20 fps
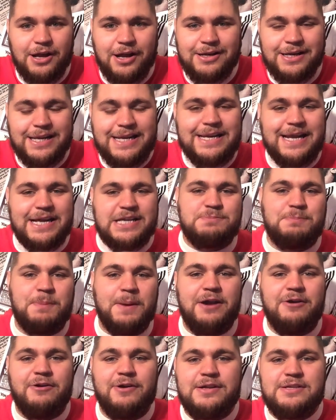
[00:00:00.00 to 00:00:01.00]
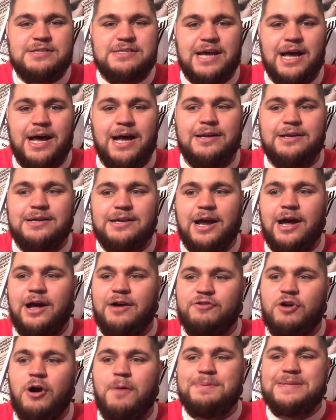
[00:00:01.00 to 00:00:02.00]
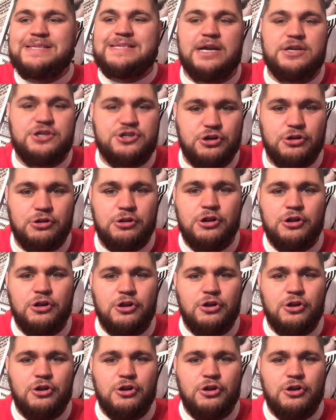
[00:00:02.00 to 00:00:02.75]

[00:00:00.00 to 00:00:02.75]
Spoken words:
need experience and have got potential.